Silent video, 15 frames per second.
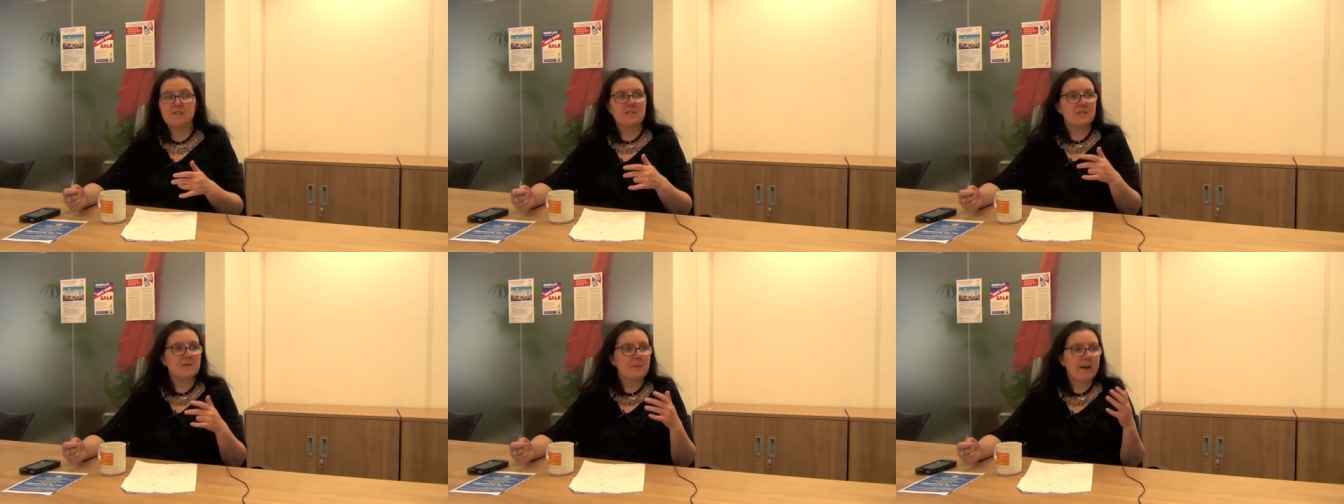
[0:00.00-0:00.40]

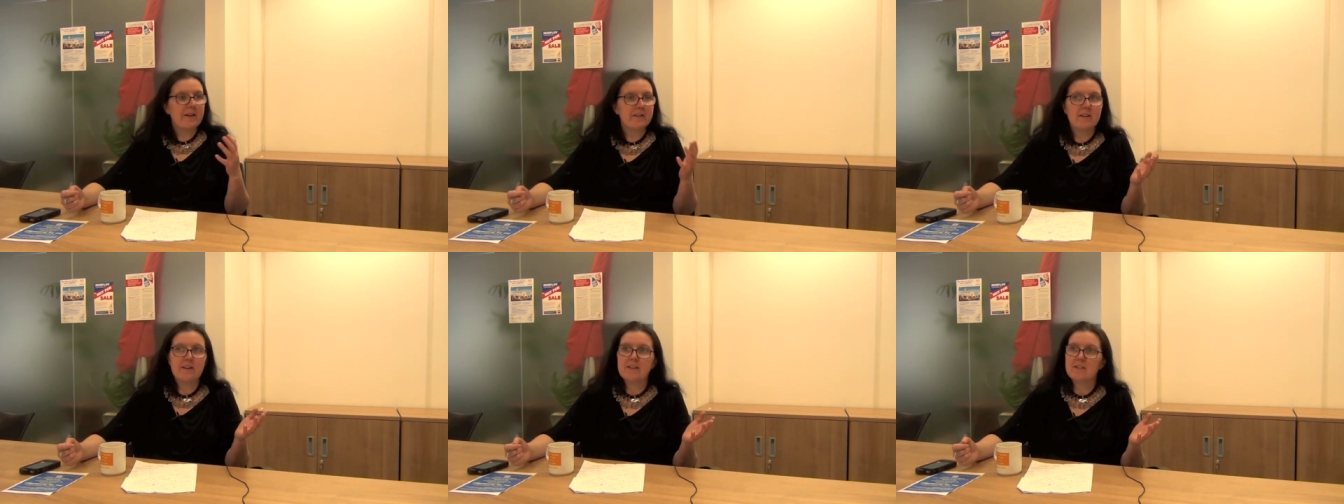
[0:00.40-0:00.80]

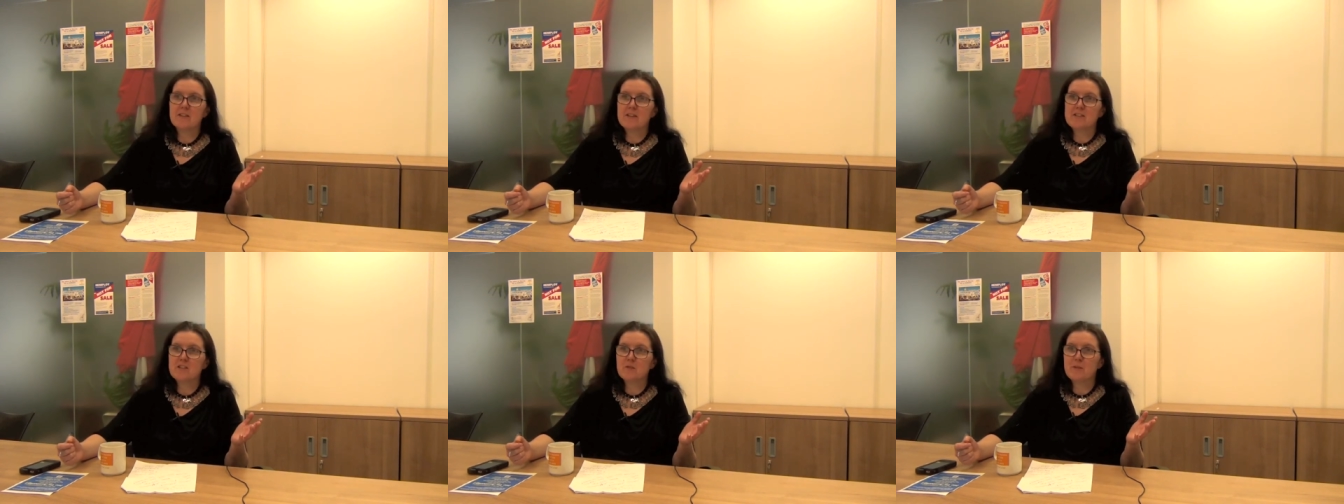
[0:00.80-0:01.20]
dismantling
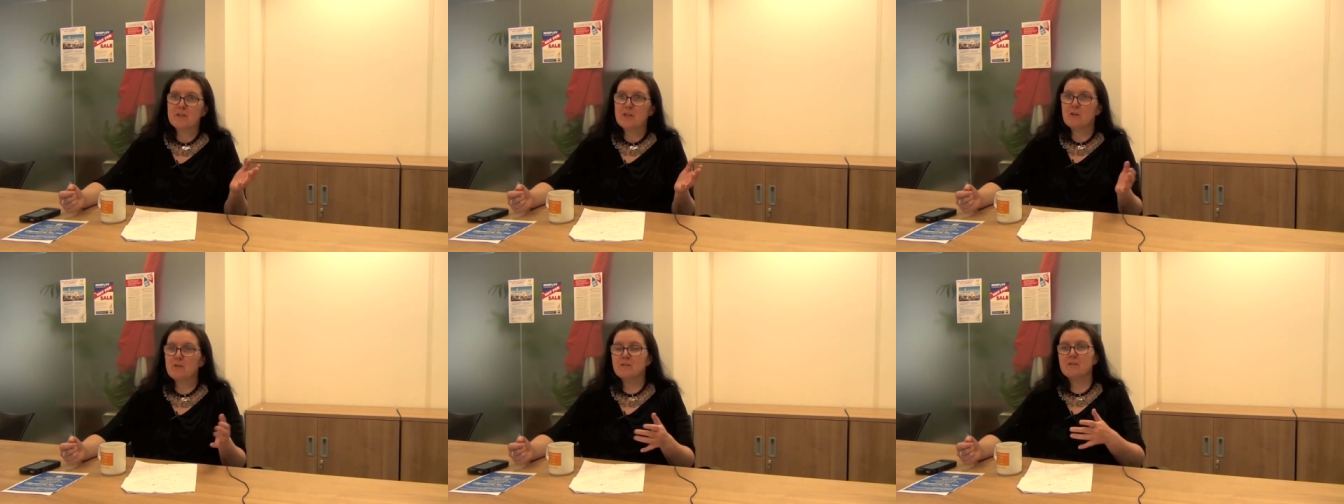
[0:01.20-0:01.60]
things as we
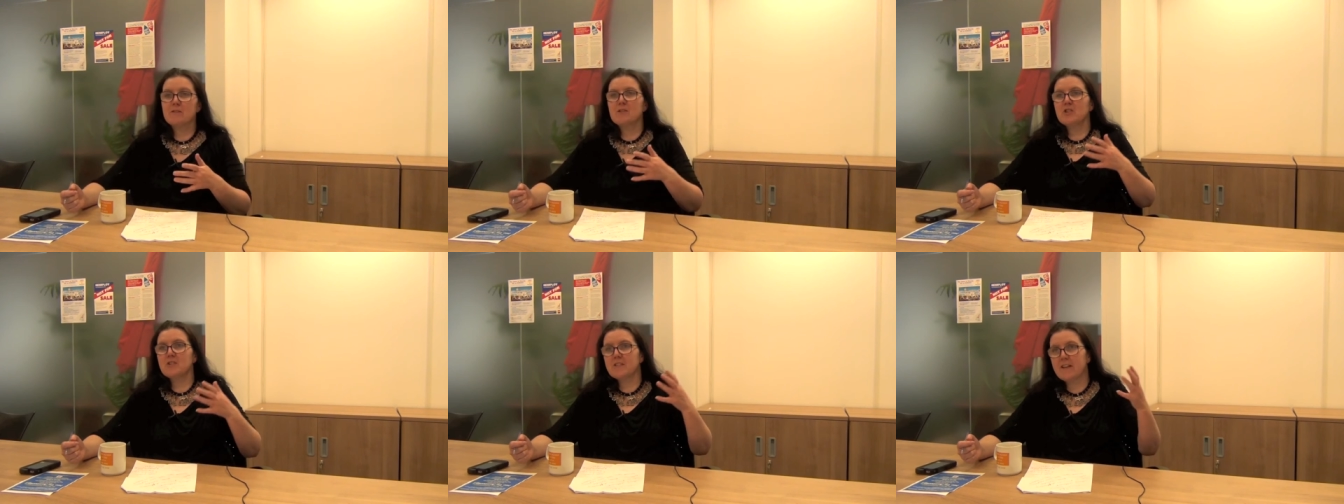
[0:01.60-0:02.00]
know it,
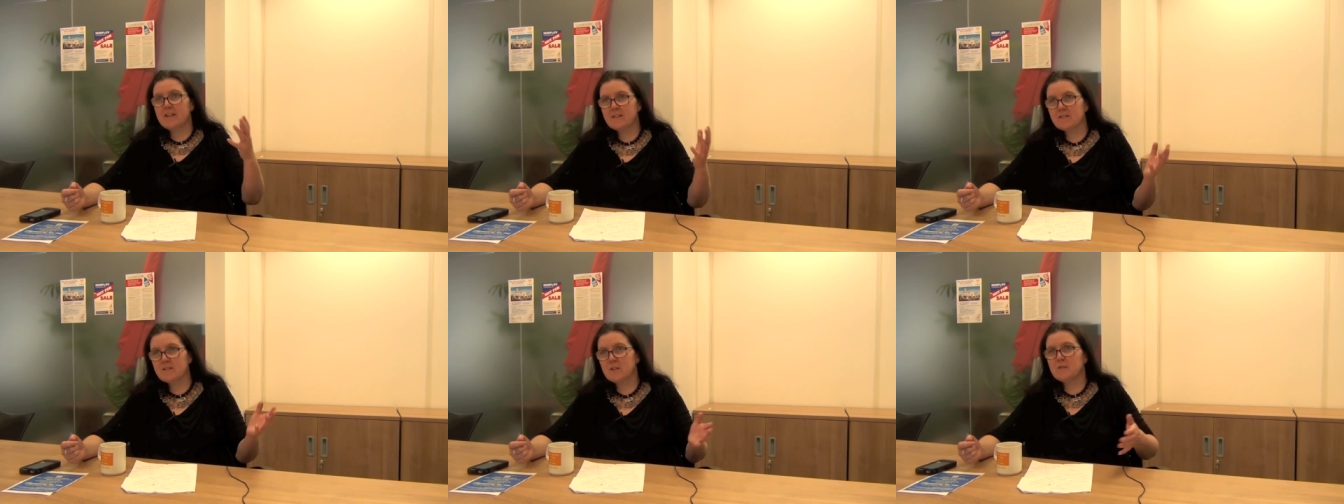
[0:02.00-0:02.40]
such as
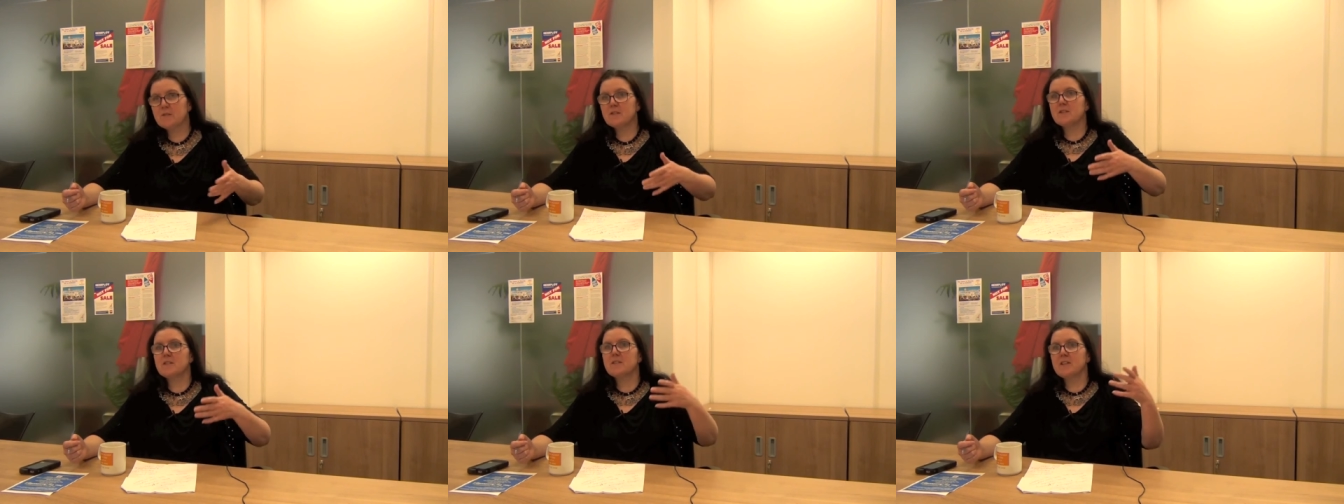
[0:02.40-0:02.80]
health
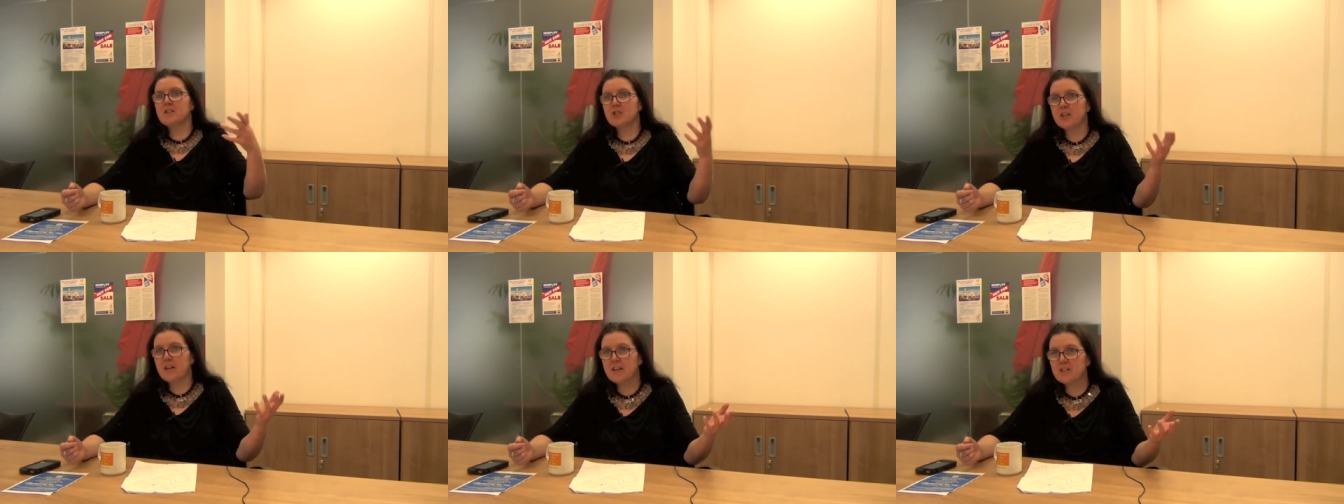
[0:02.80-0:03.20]
services,
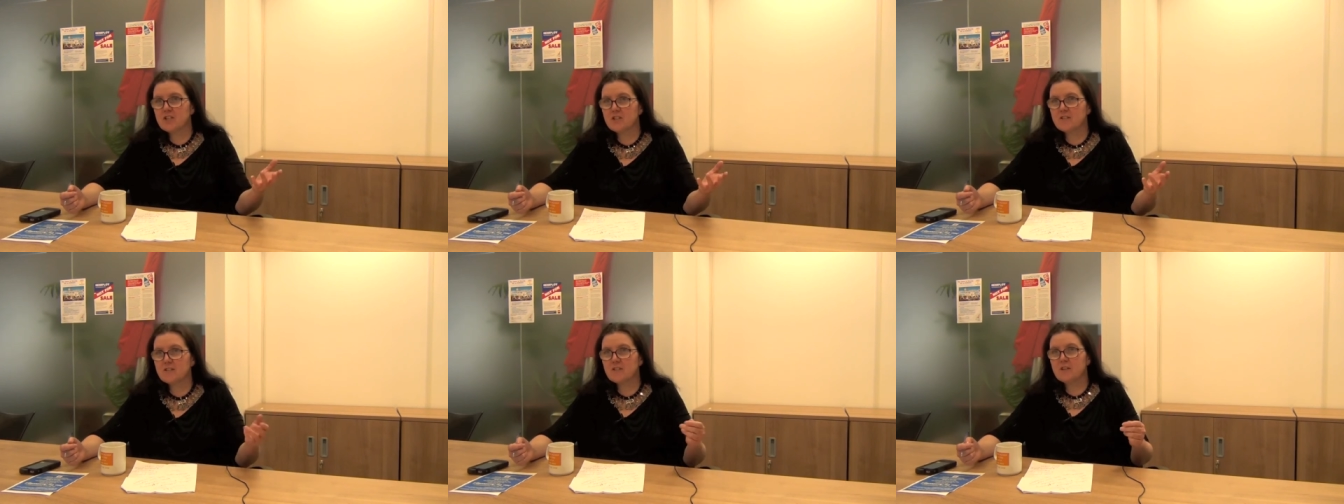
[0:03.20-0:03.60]

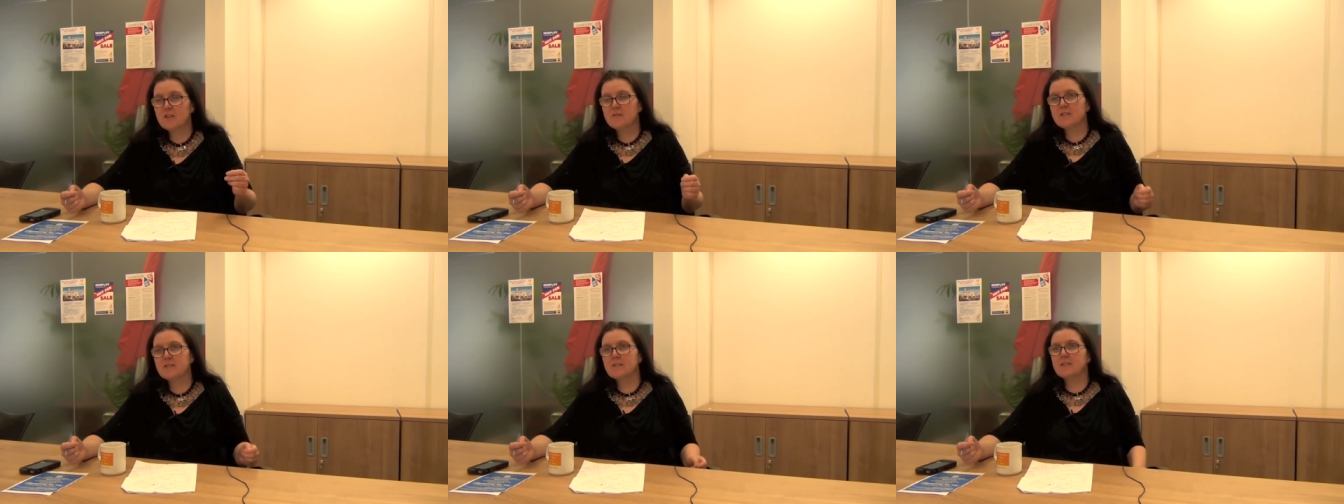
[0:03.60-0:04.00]
education
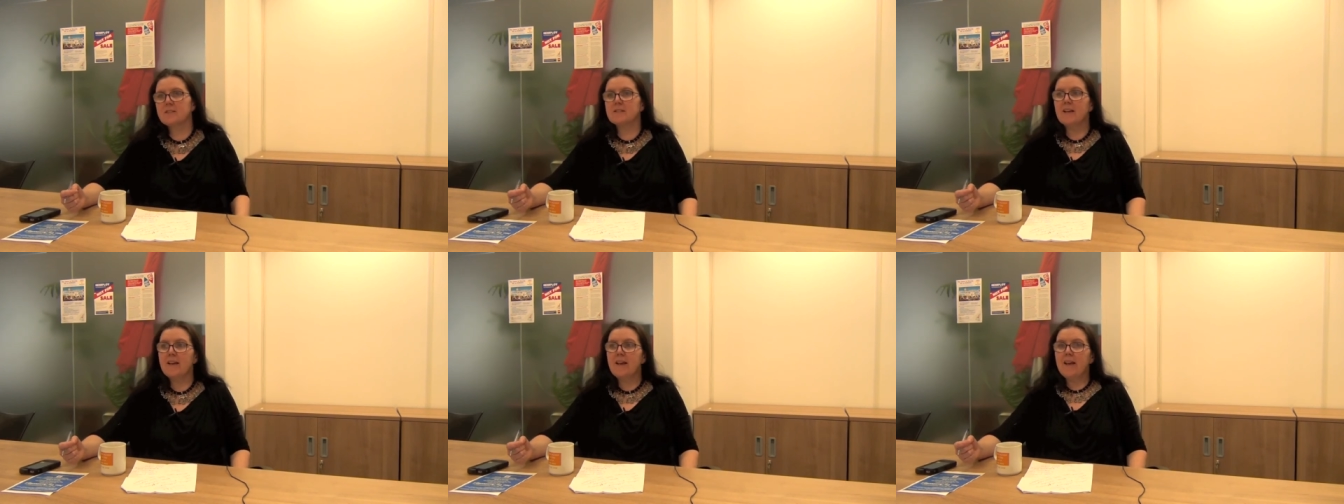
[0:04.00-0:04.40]

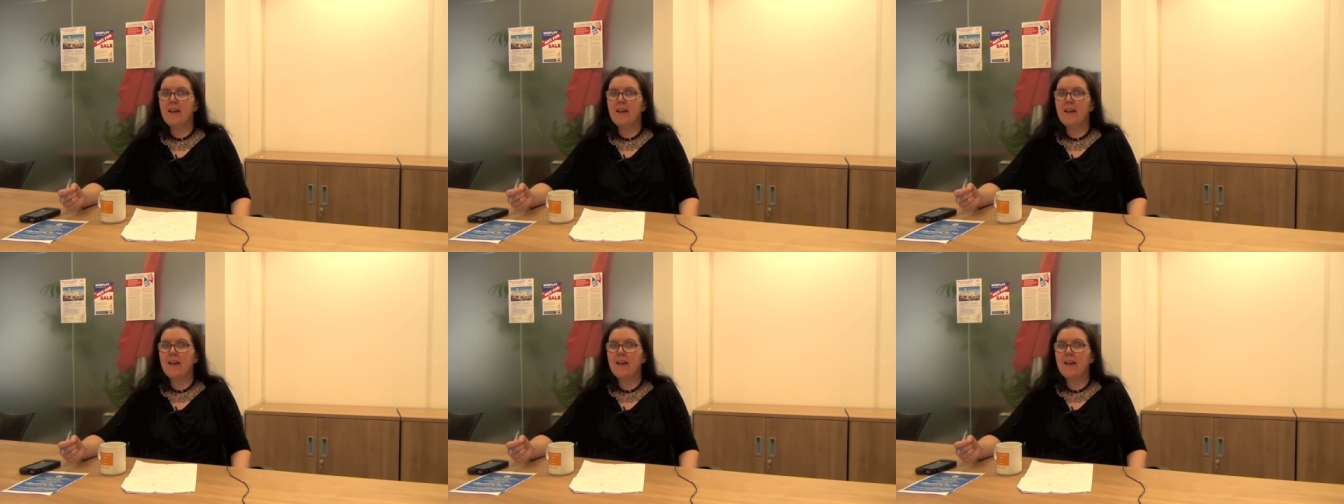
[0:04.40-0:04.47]
services.